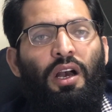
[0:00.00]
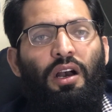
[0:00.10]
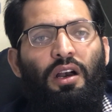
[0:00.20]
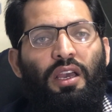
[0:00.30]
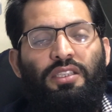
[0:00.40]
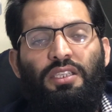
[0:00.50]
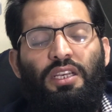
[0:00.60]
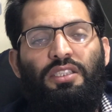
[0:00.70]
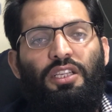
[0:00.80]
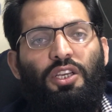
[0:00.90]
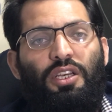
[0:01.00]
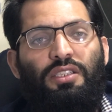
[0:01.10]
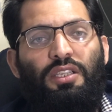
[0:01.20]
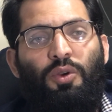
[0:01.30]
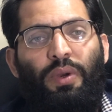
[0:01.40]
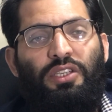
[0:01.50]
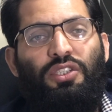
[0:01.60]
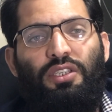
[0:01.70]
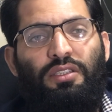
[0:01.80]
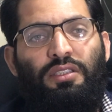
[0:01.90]
it's the
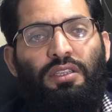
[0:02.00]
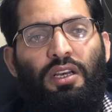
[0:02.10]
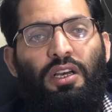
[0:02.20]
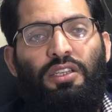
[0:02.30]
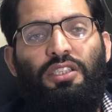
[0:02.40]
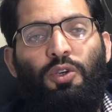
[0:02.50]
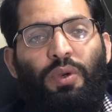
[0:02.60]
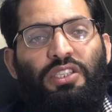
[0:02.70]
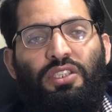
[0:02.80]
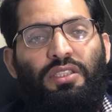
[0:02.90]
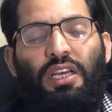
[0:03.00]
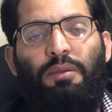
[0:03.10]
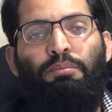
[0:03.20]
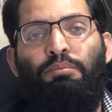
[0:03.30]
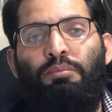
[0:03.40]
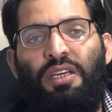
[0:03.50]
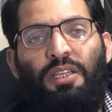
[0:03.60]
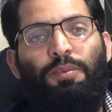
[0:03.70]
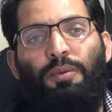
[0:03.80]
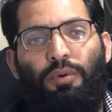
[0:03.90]
question that
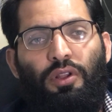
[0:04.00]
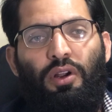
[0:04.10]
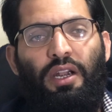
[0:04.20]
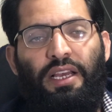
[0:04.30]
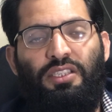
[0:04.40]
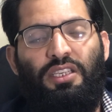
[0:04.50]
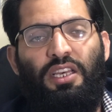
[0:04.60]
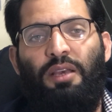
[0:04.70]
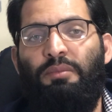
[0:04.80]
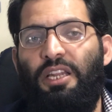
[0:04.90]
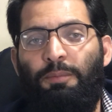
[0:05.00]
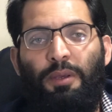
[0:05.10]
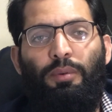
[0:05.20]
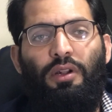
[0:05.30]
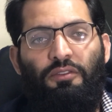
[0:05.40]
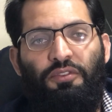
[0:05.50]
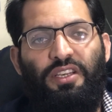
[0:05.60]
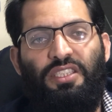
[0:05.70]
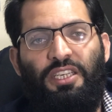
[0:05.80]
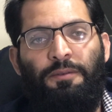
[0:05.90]
many people are asking and many people are
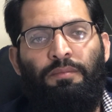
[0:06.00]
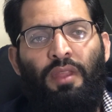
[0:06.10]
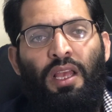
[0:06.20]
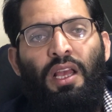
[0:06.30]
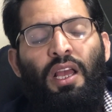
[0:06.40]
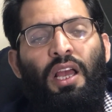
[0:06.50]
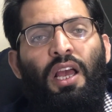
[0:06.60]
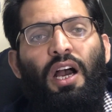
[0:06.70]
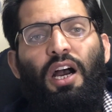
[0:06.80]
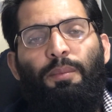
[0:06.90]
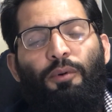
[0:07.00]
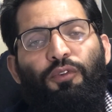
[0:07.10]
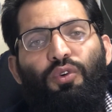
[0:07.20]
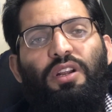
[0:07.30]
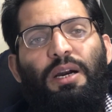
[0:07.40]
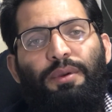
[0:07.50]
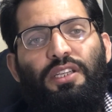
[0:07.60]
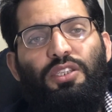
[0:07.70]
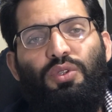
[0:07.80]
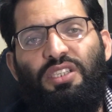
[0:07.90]
facing. Before
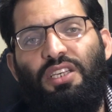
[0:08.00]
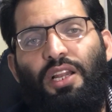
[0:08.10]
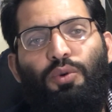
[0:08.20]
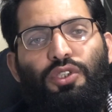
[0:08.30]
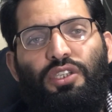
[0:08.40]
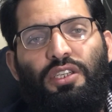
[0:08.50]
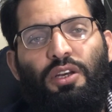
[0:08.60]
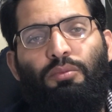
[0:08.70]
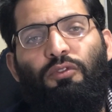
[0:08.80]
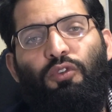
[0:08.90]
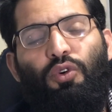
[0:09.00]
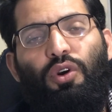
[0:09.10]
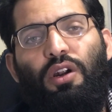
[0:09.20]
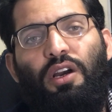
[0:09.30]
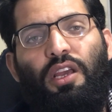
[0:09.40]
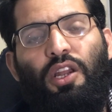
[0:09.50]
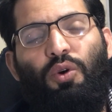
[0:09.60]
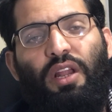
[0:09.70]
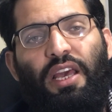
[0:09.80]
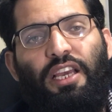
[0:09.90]
coming to the solution, and before
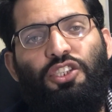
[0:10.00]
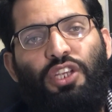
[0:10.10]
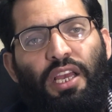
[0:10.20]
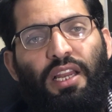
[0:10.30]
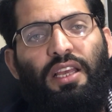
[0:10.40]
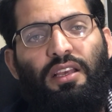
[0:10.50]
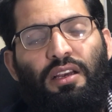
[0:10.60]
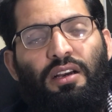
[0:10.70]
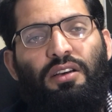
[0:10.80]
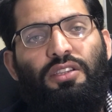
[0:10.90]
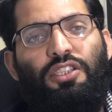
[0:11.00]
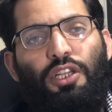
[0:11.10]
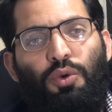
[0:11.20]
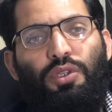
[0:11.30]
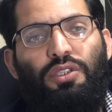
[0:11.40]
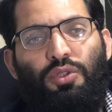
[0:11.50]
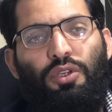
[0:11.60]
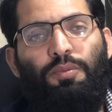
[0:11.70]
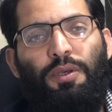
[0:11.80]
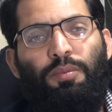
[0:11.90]
sharing the solution to
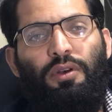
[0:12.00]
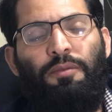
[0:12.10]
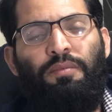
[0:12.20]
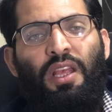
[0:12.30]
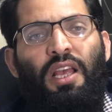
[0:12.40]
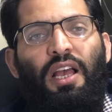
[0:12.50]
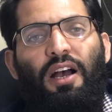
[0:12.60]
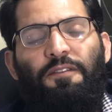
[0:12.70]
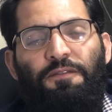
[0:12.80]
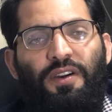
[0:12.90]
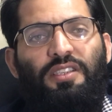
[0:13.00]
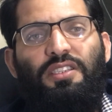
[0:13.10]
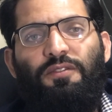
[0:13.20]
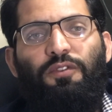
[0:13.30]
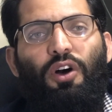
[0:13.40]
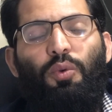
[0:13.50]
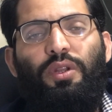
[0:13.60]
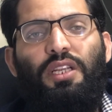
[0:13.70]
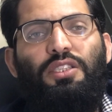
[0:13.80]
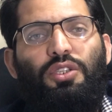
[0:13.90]
you people, first of all we need